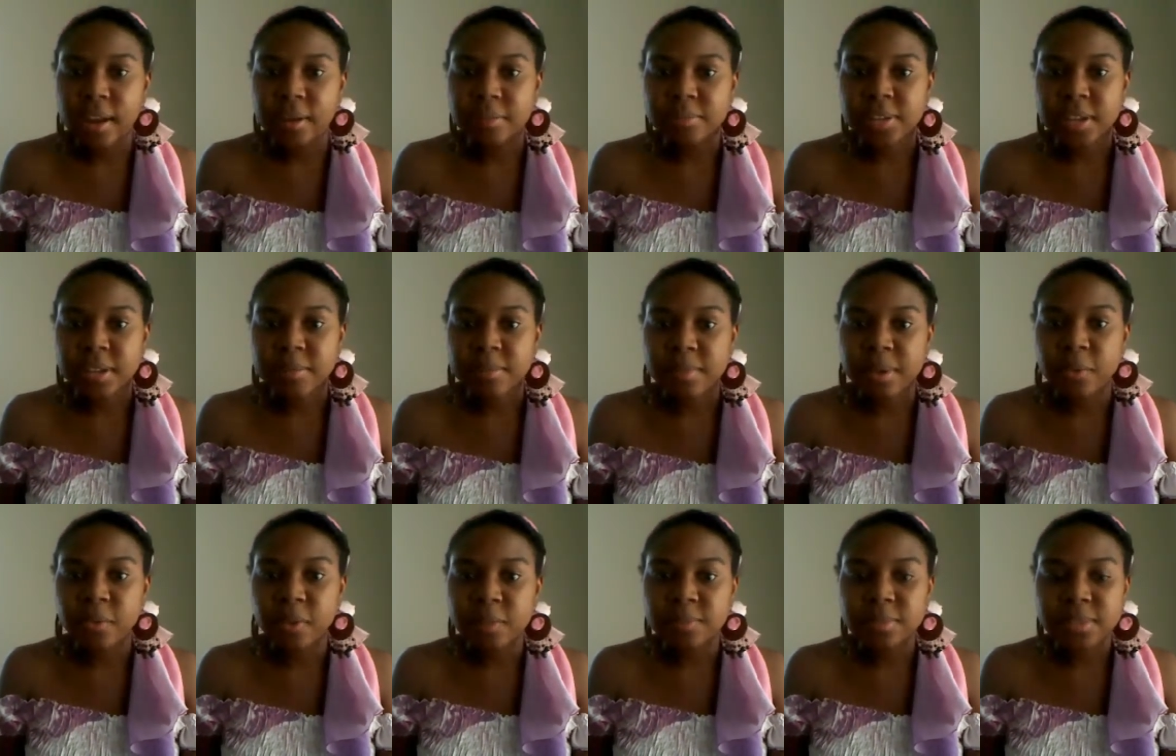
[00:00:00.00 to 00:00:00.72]
I update
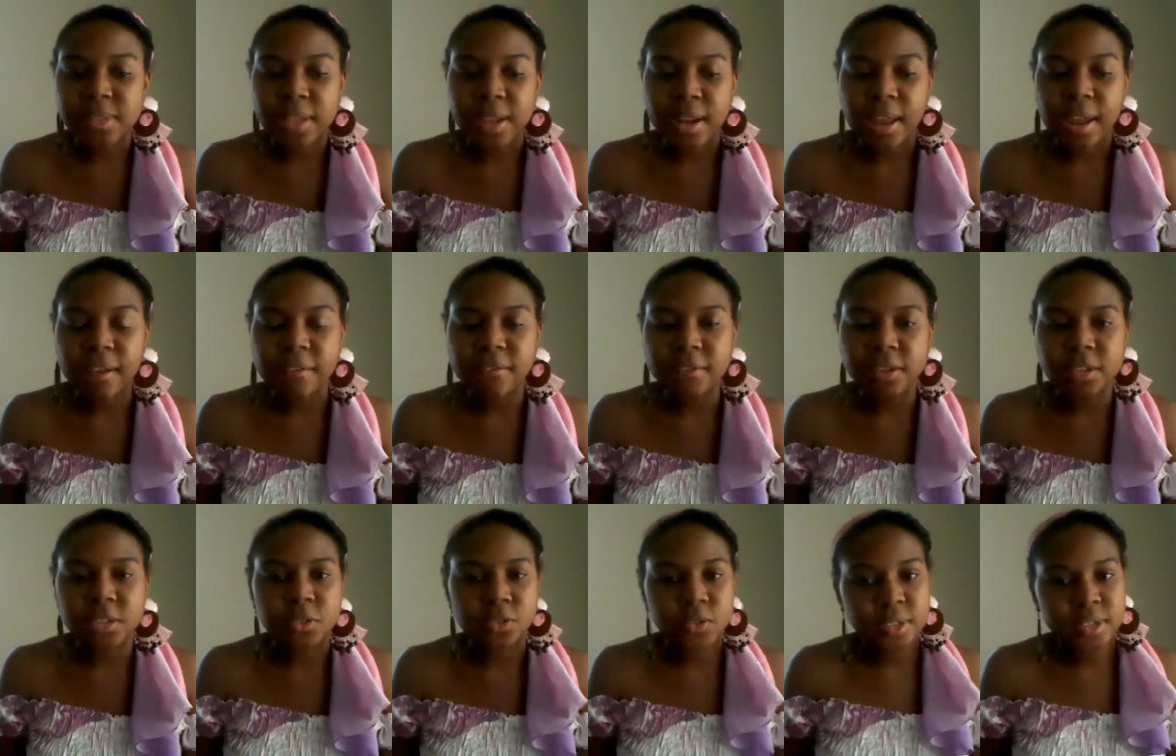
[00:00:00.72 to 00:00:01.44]
my website
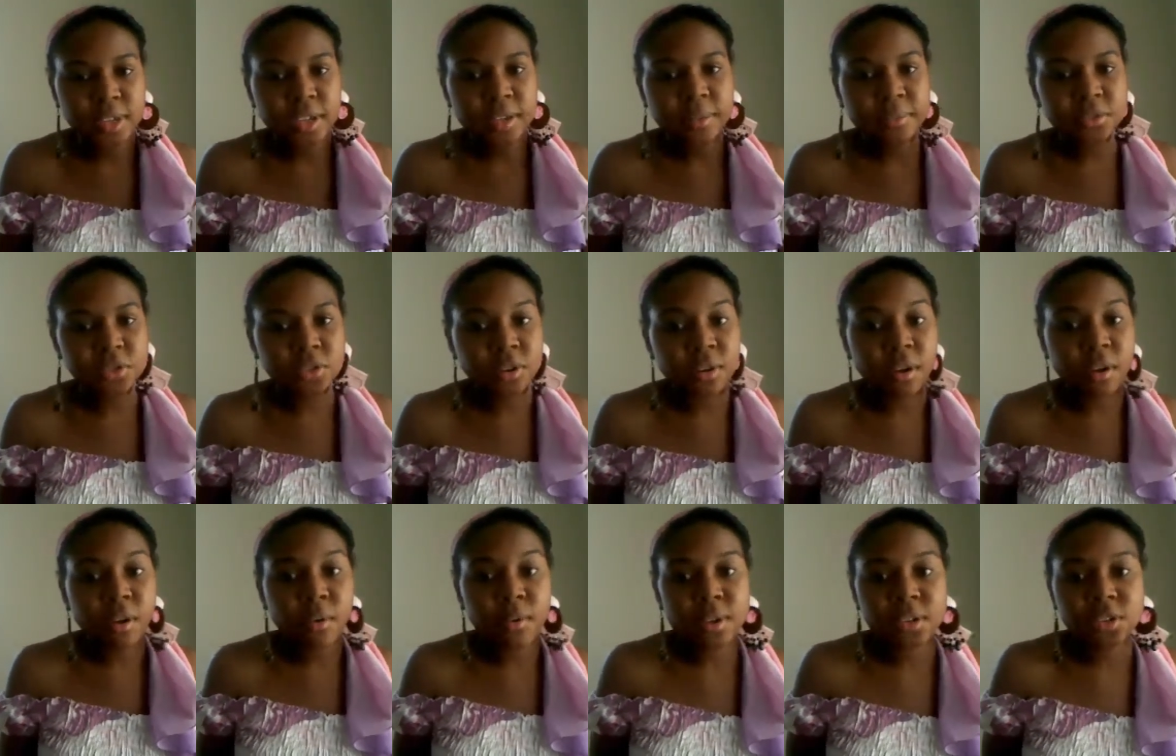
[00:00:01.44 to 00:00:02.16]
every Tuesday. You
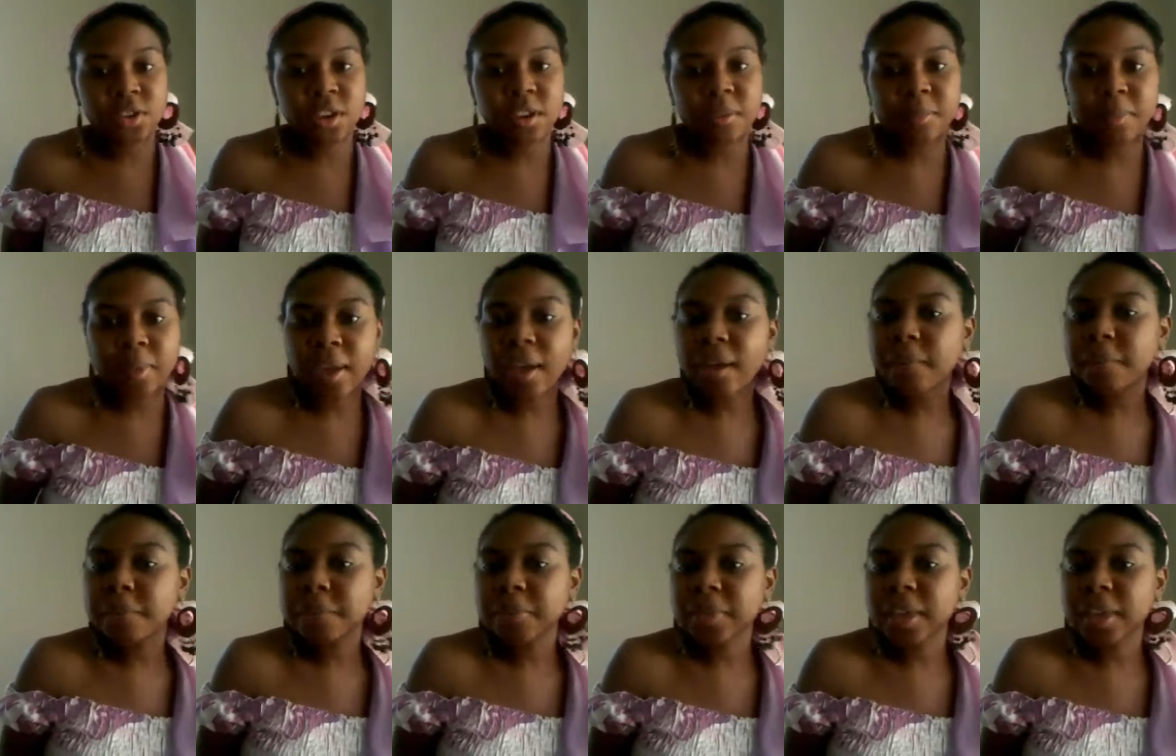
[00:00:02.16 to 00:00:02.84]
should always check me out.